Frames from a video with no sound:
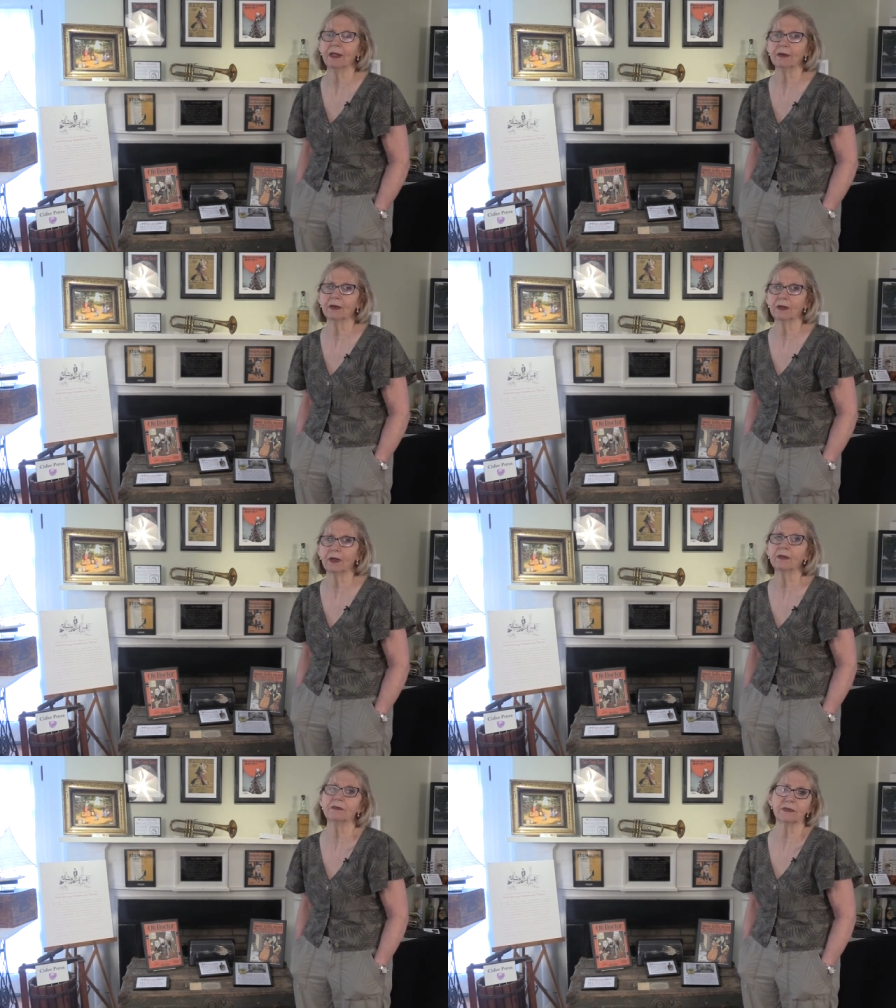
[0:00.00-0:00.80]
and
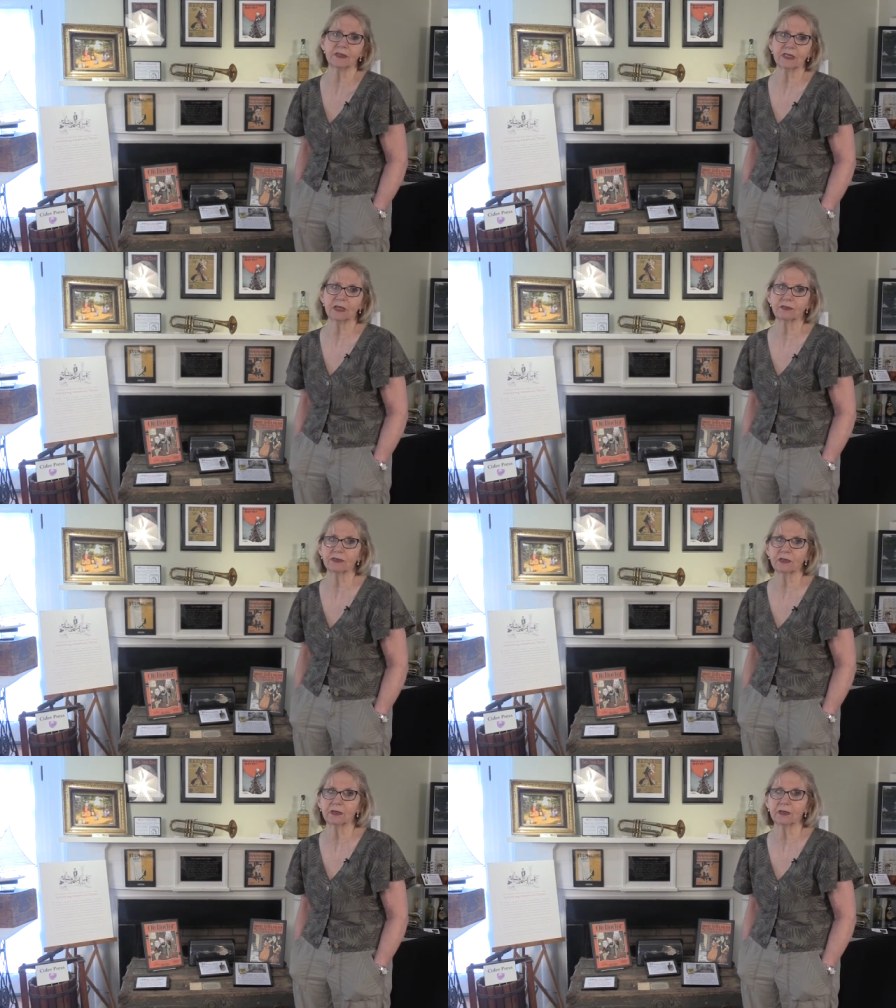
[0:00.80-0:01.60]
all of those
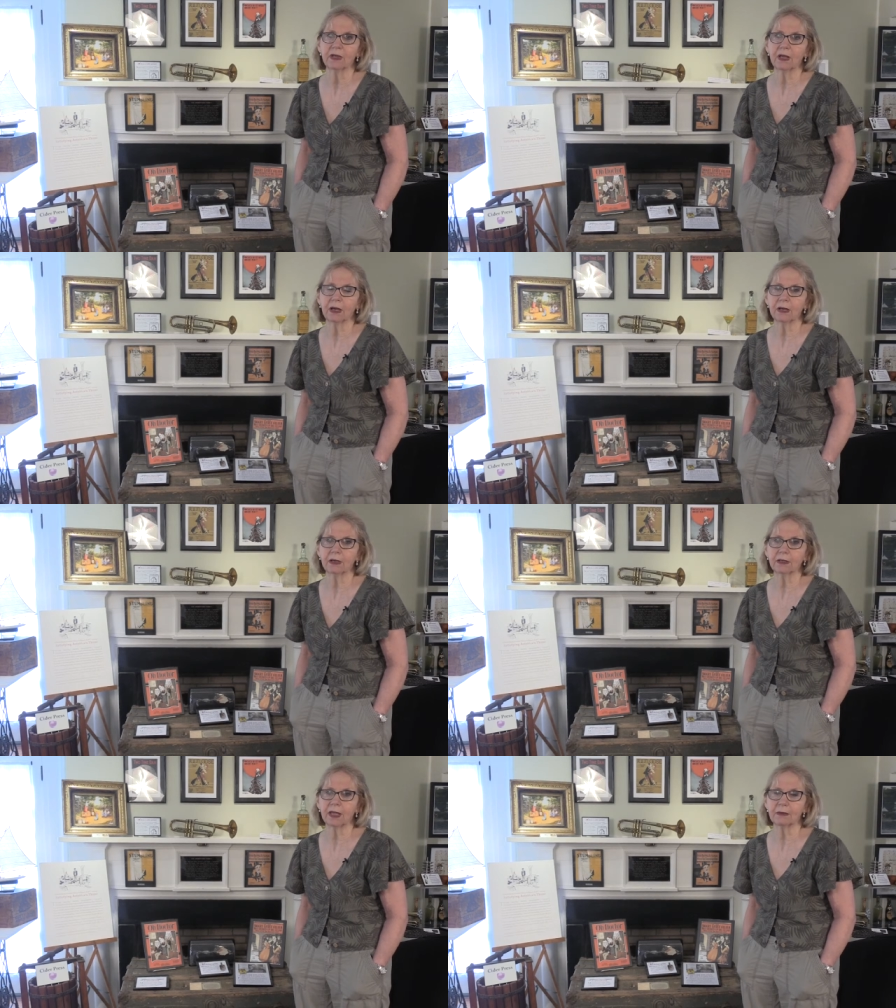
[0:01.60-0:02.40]
industrial uh,